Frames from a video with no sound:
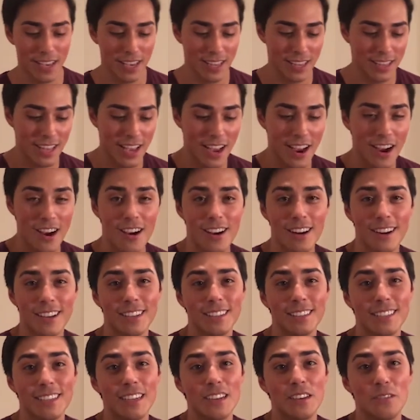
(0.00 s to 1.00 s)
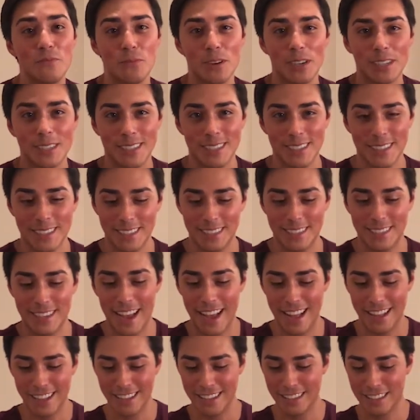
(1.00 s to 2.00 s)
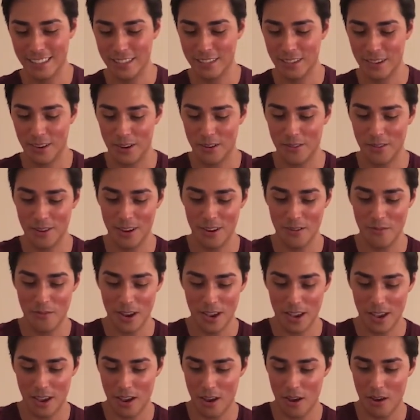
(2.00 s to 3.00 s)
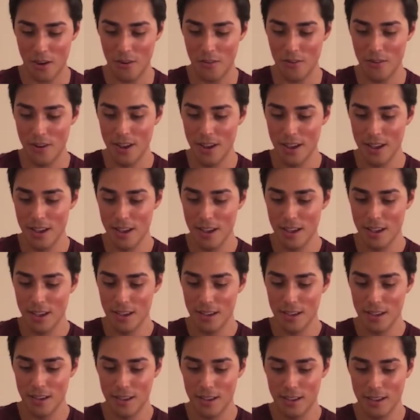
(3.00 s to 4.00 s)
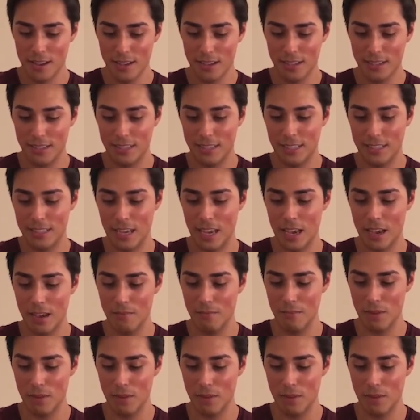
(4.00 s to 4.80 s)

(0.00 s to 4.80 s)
in there and continue mixing this salad. So here we go. Same